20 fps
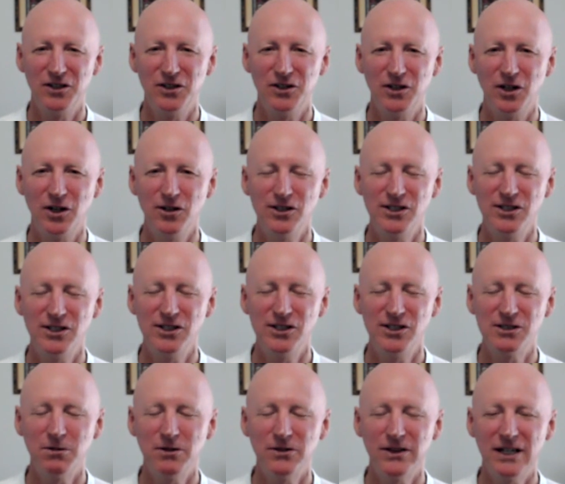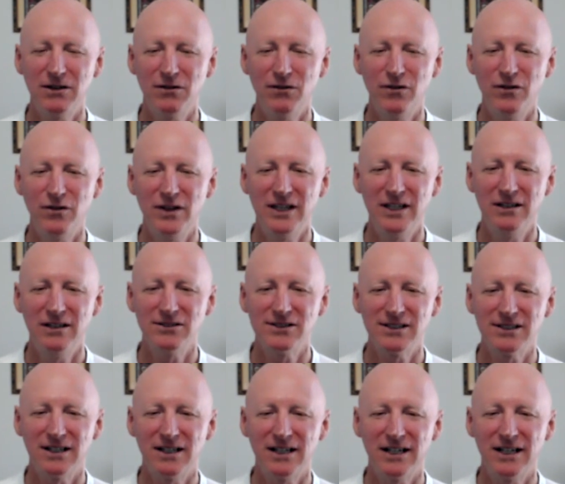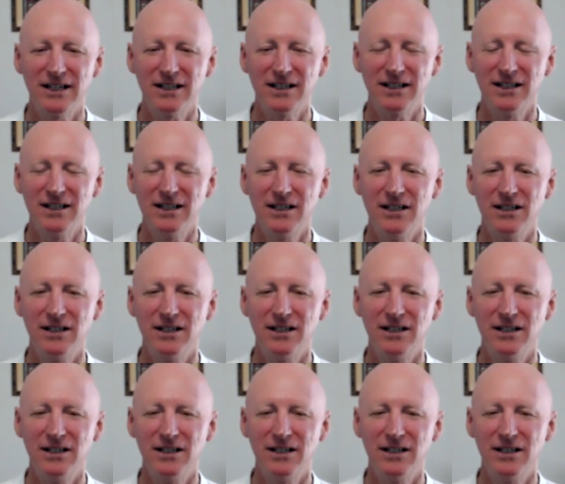Notice what that feels like.